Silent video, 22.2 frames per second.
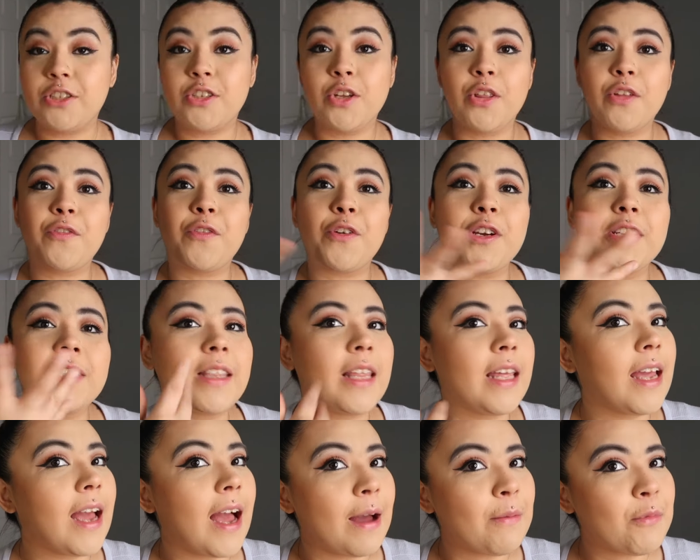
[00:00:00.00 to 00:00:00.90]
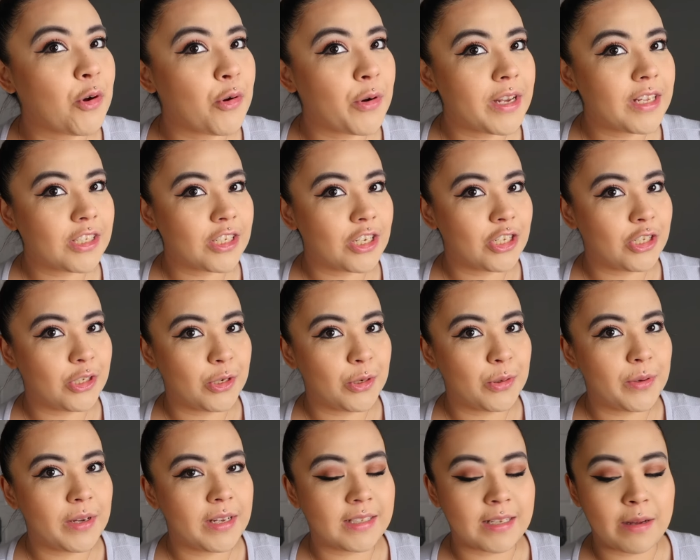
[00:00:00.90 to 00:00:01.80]
So the first thing I'm going to
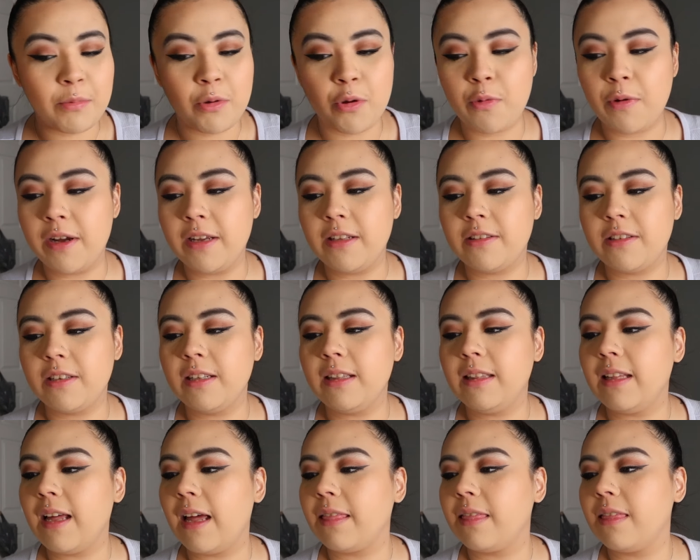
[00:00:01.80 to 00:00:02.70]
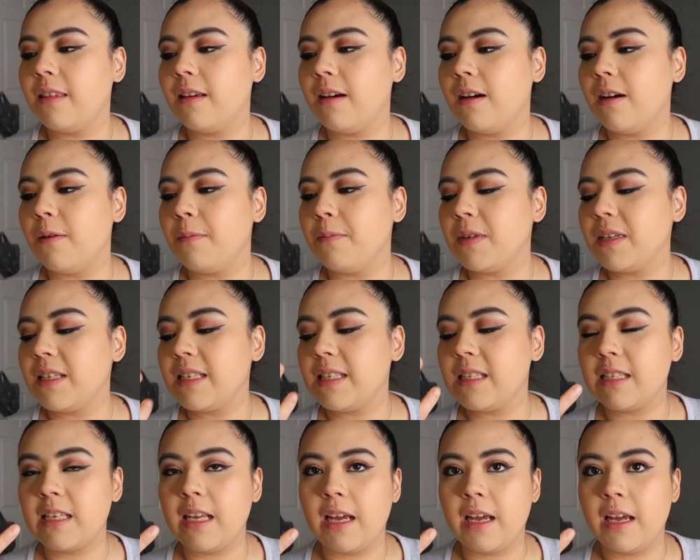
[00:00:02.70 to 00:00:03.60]
do is I'm going to let them
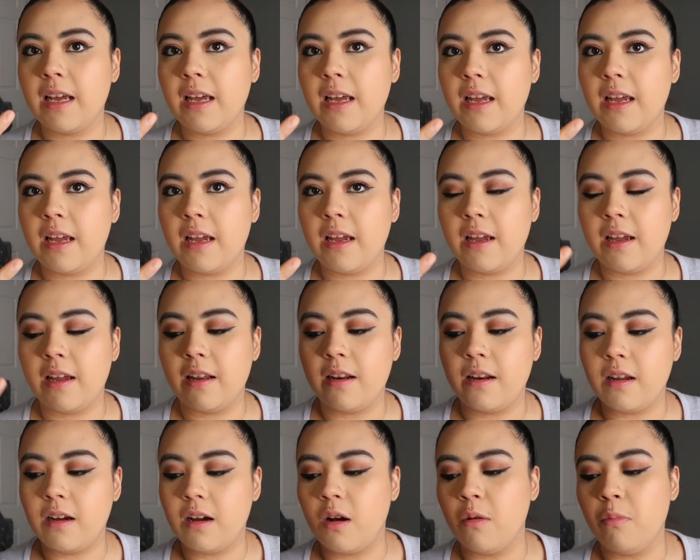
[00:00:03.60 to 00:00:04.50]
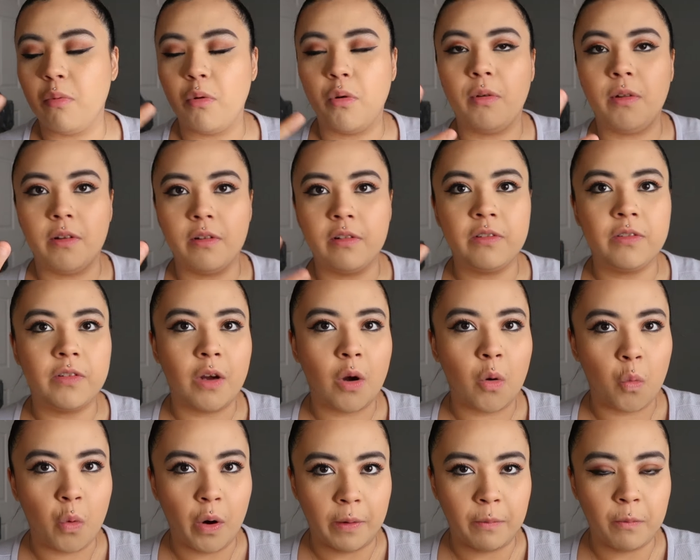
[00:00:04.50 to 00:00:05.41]
sit in a bowl of
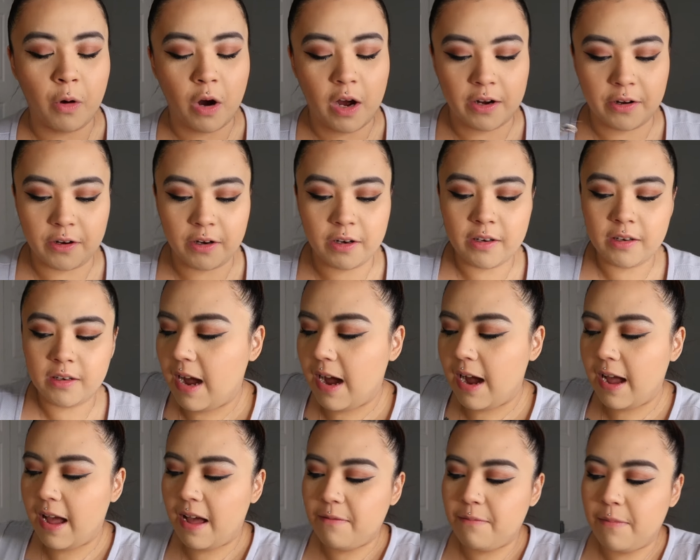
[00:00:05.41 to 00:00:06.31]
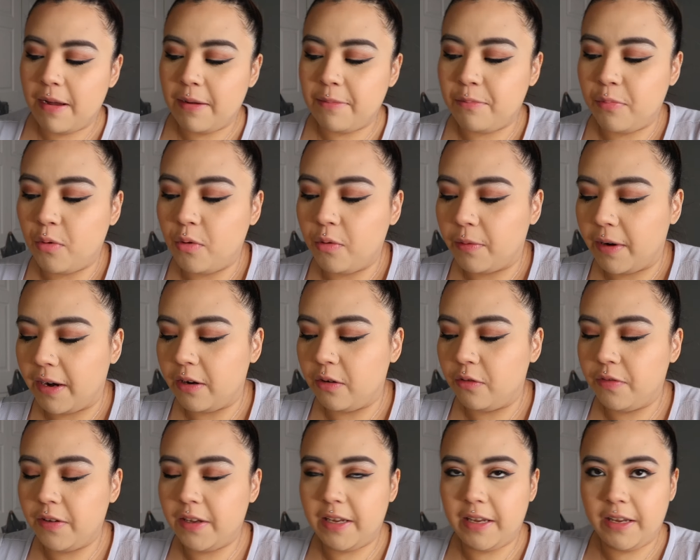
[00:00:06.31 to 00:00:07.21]
warm water. I have my bowl right
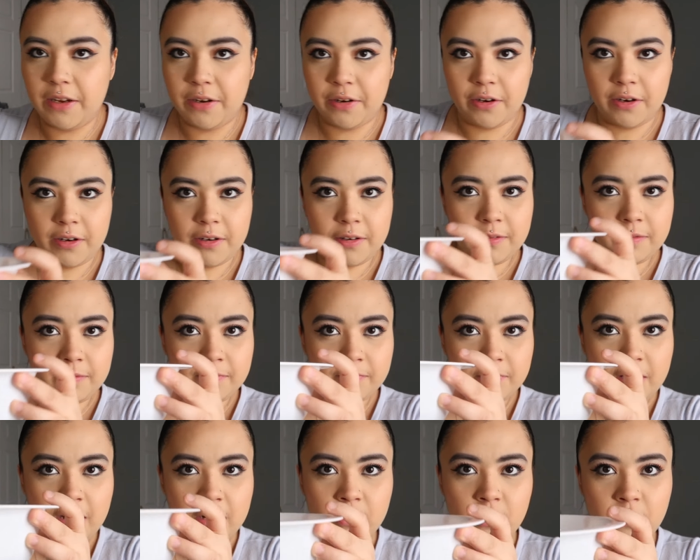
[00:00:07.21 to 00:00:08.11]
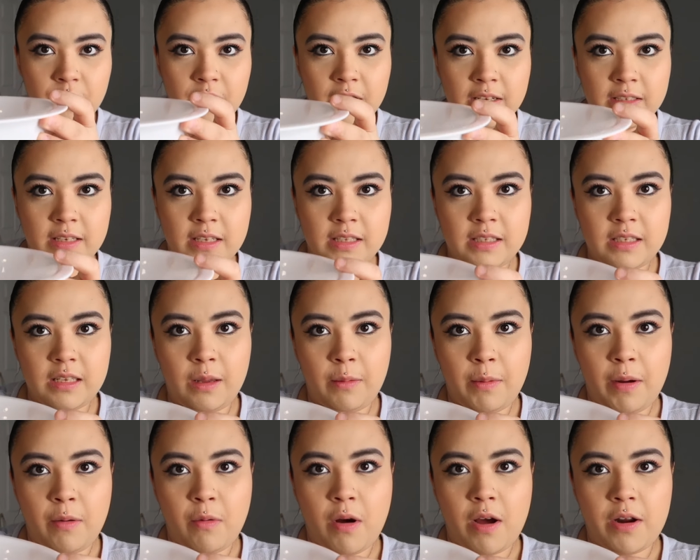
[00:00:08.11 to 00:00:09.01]
over here. I don't know if you guys can see
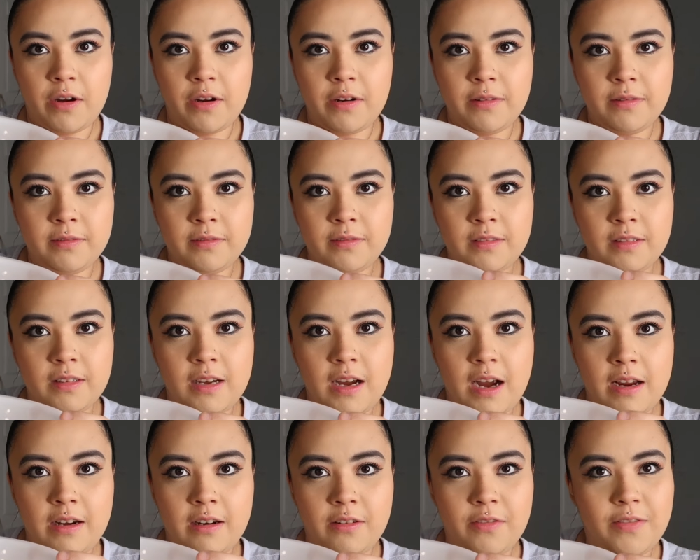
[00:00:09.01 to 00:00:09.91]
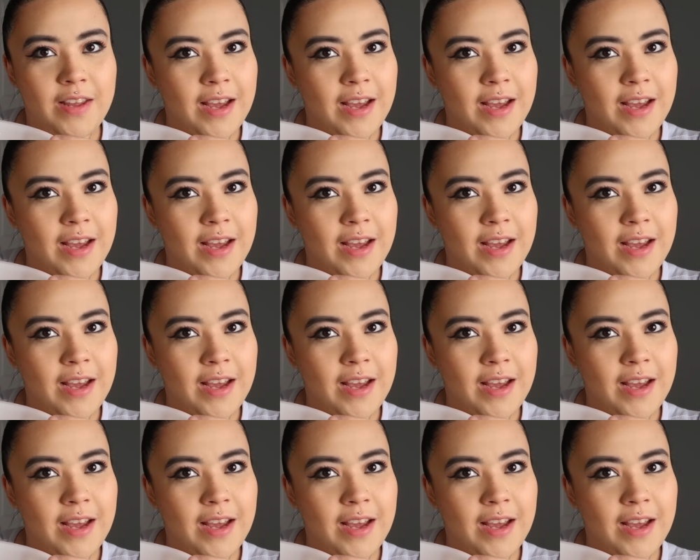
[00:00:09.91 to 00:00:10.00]
my water kind of,